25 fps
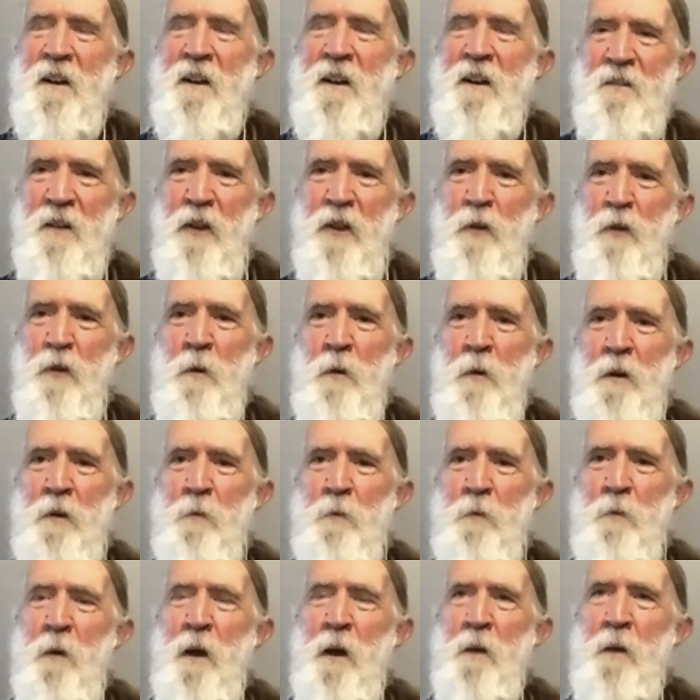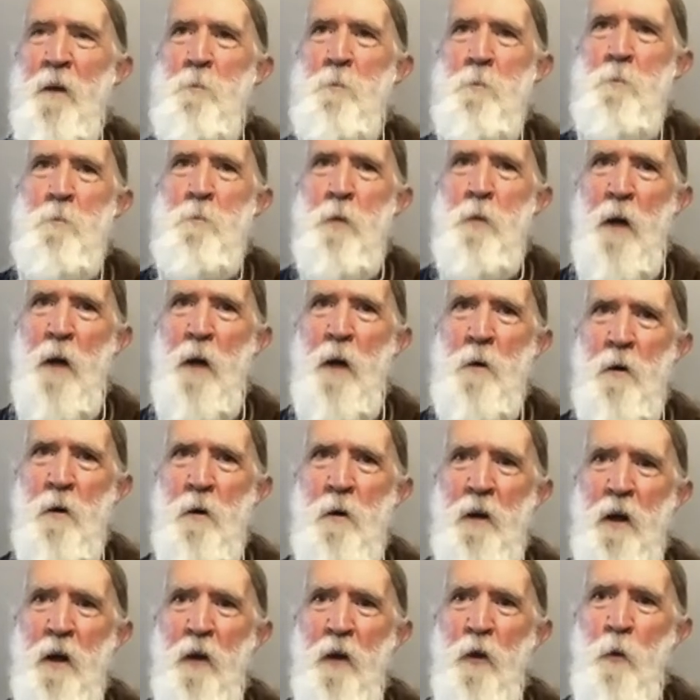is another one you find
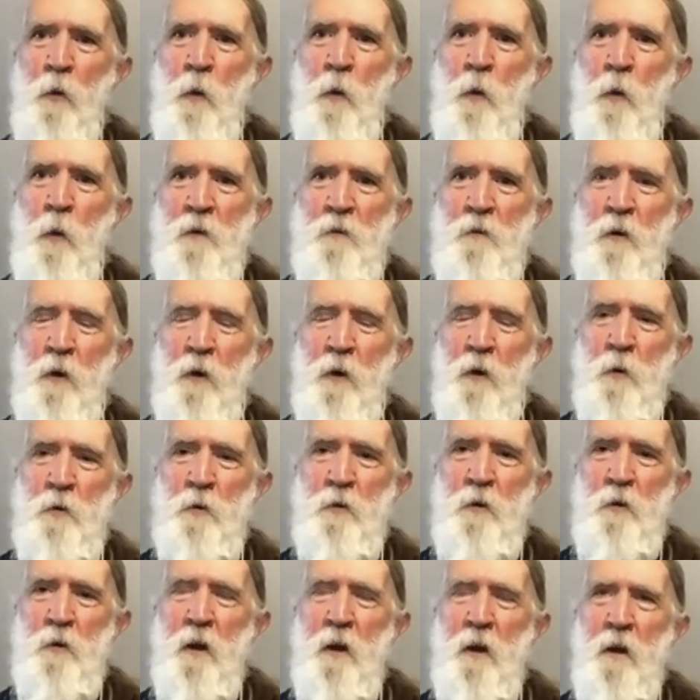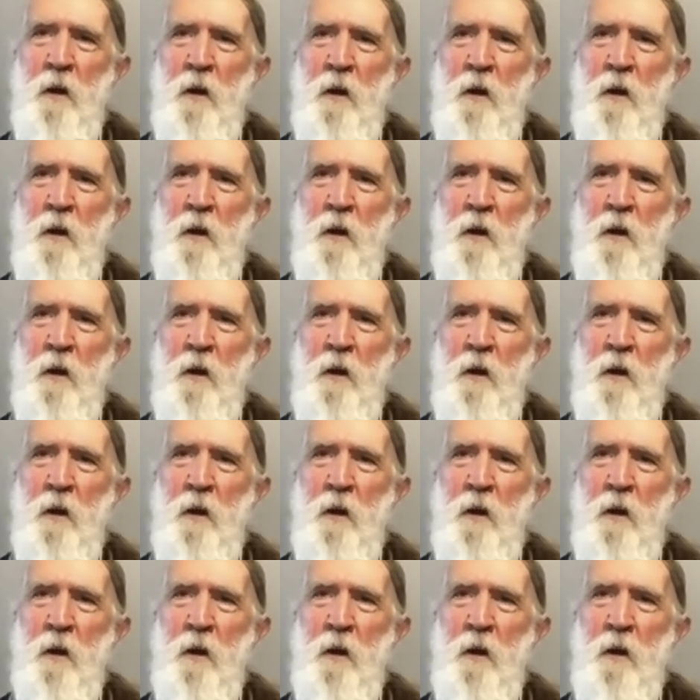primarily on the West Coast.